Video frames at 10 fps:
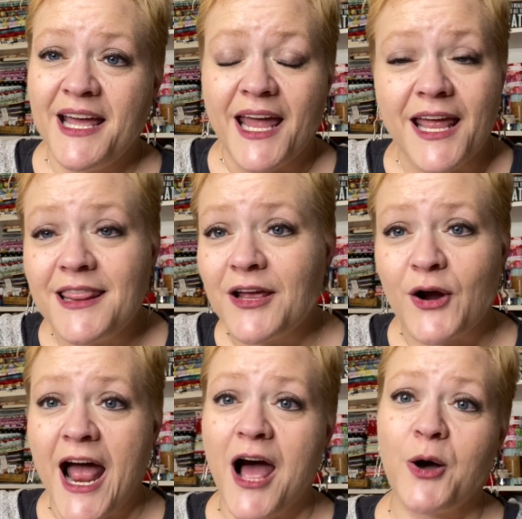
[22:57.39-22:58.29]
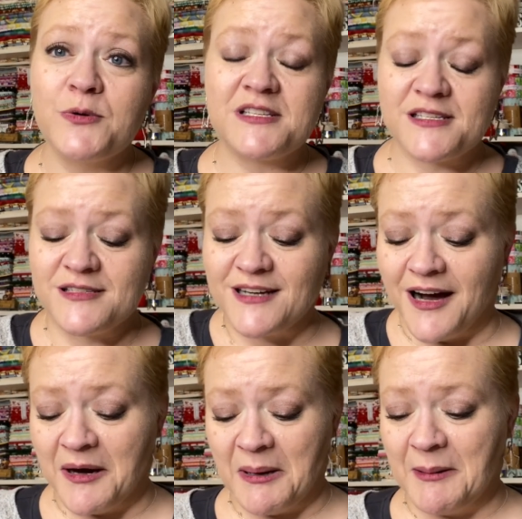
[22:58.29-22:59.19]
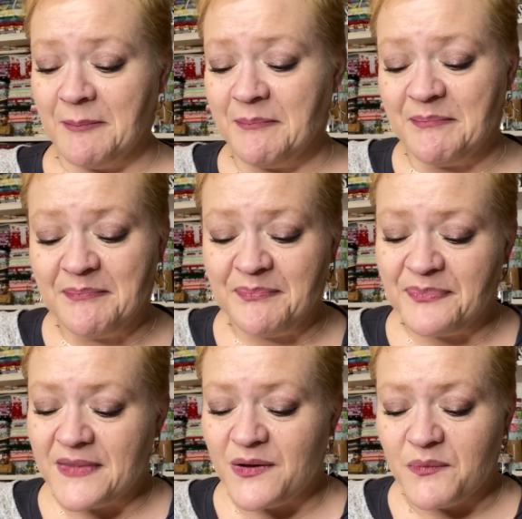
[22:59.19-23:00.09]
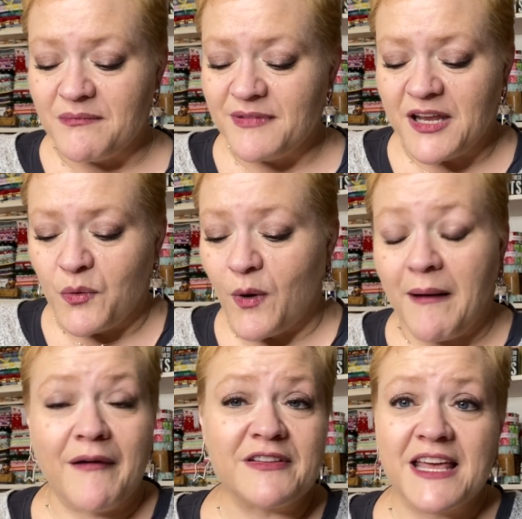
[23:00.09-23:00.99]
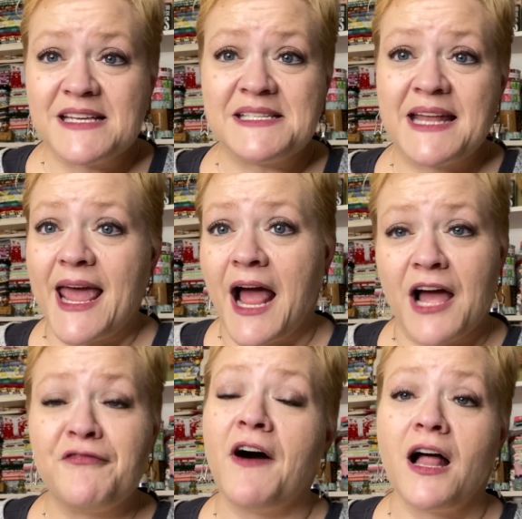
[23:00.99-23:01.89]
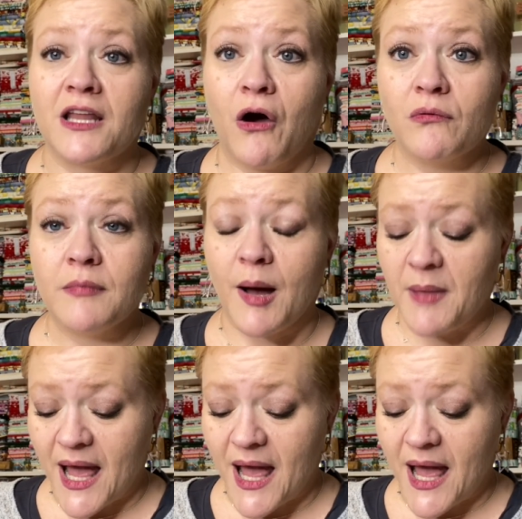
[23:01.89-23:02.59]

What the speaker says: in their house, you know, wherever they stay, I follow. I'm